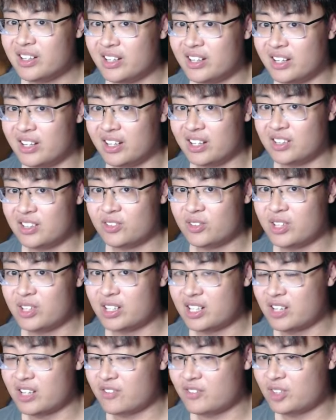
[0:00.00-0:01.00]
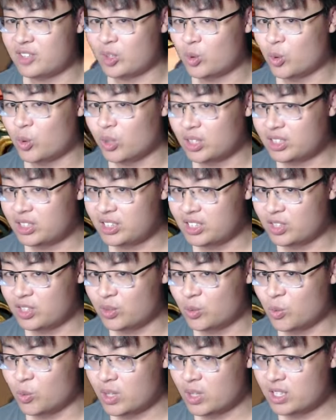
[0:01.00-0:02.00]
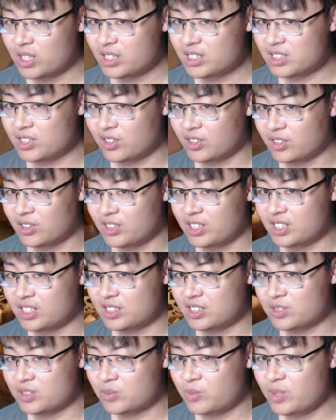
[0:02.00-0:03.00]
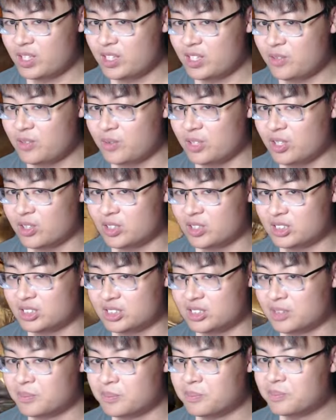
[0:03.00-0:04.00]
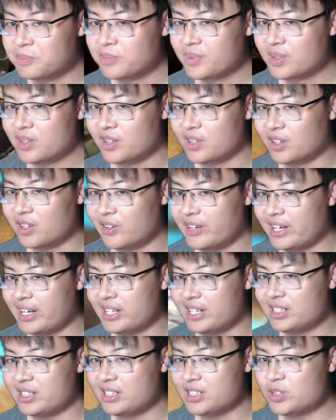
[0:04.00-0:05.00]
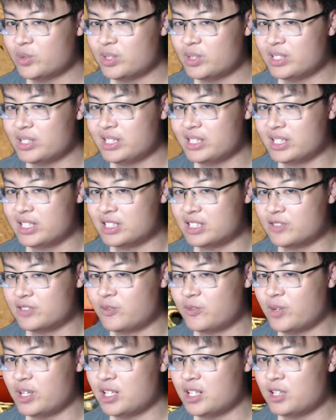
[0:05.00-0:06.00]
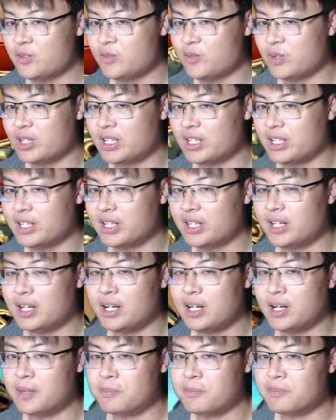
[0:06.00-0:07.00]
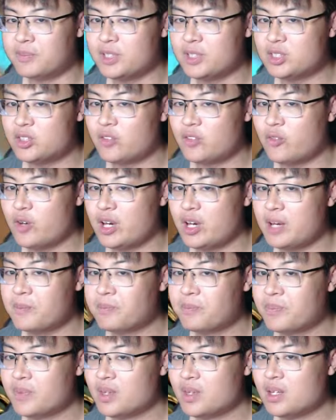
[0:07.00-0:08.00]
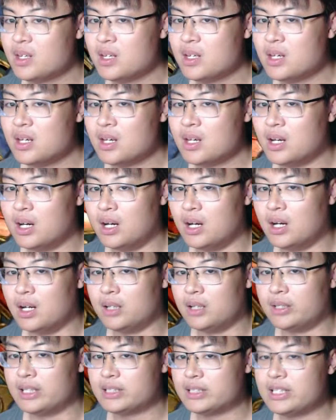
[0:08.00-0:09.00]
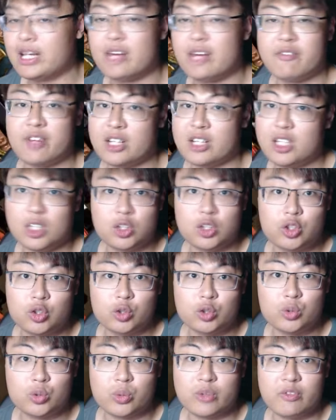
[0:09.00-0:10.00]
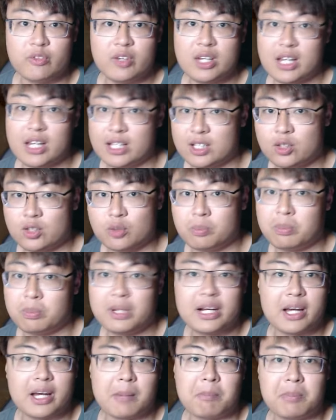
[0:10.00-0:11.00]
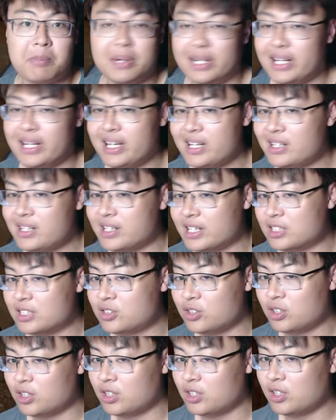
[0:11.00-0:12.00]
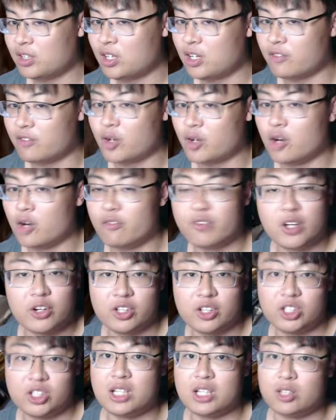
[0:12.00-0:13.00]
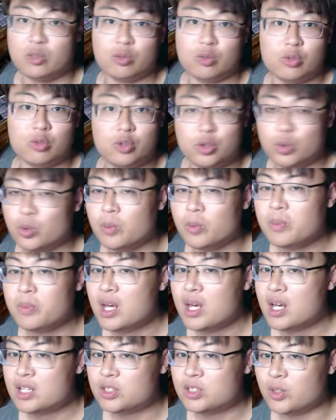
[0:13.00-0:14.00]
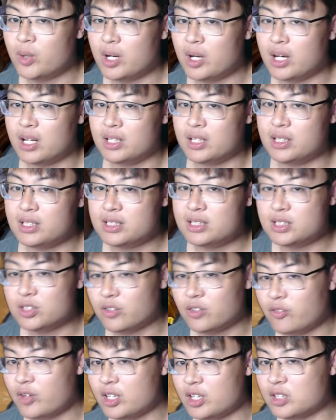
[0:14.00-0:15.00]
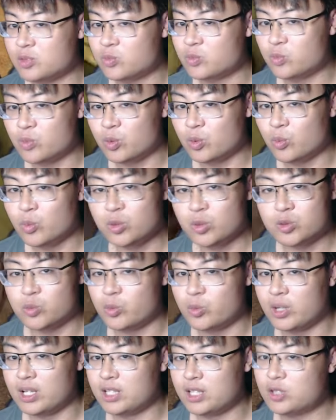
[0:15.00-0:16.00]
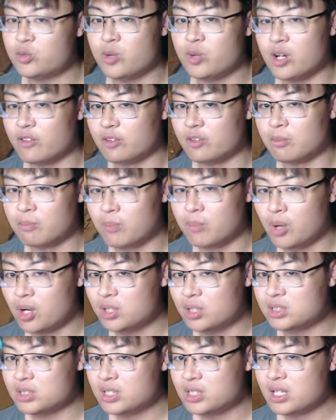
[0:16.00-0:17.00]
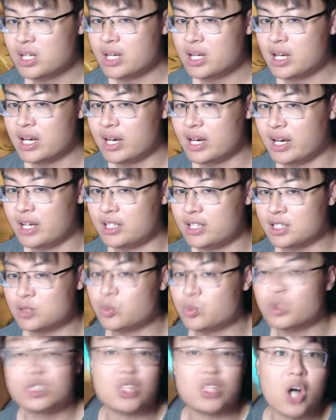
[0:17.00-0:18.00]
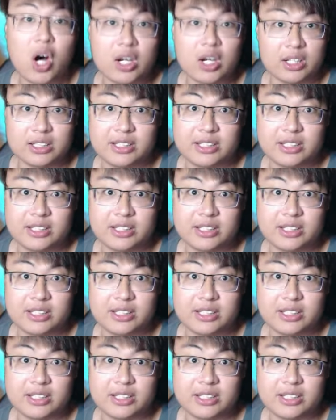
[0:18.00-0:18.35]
and you can have the quality you want on it. It's really awesome. Alright, and this one is really this software doesn't have any issues with it. I just need to plug and play. There's not a lot of configuration I need to do. So this software works really straight out of the box, and it just works all the